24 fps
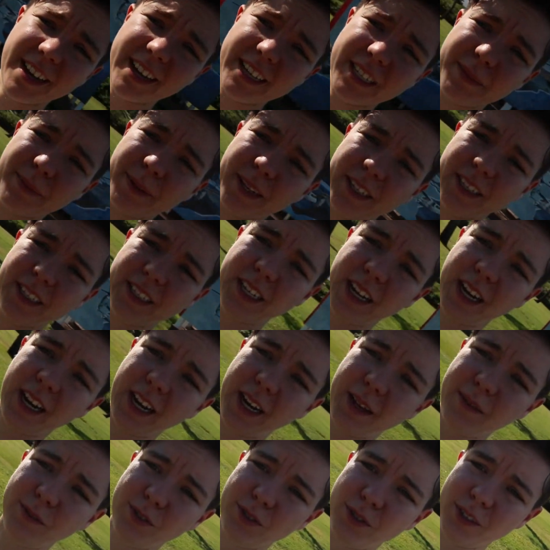I spent the
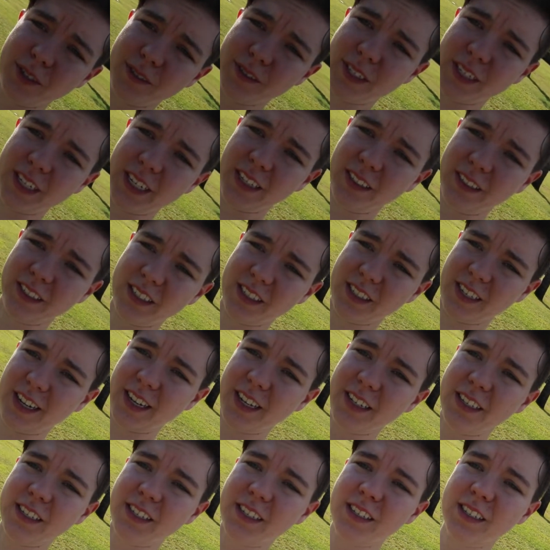time sort of seeing the
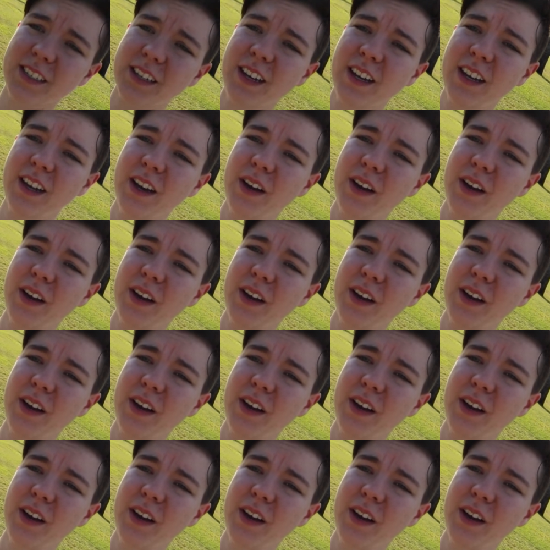sights.